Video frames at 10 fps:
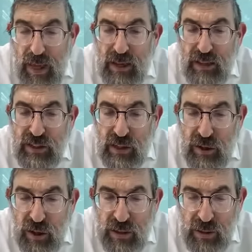Eglish shall
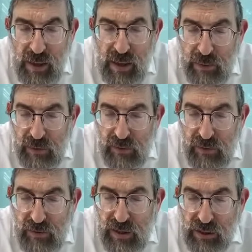cut in tamei
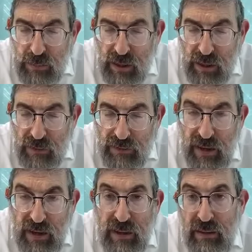midrash the samach
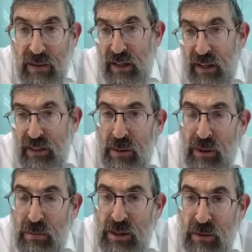alave. It's
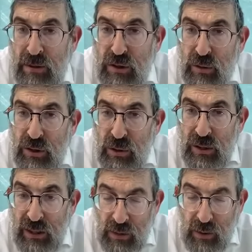tummy to miss midrash because
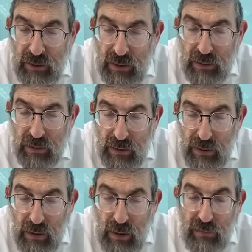you're leaning on it.
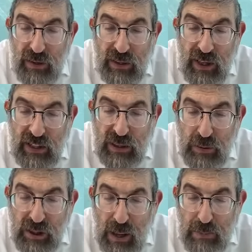Can you tell us
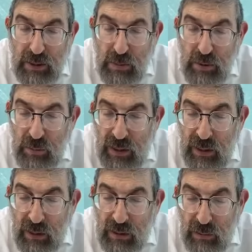b'shabbos b'shem the
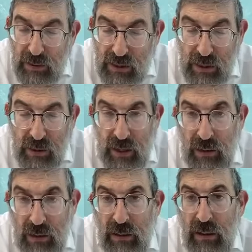ikka teres kli
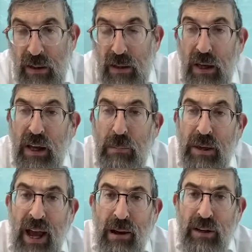alecha? It can be
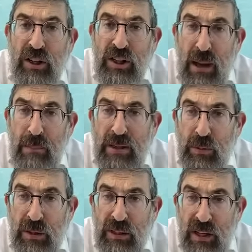carried on Shabbos
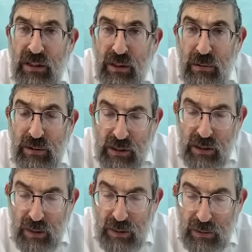because there's a teres
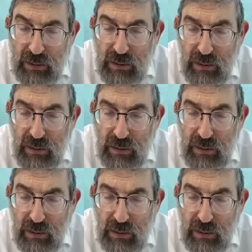kli on it.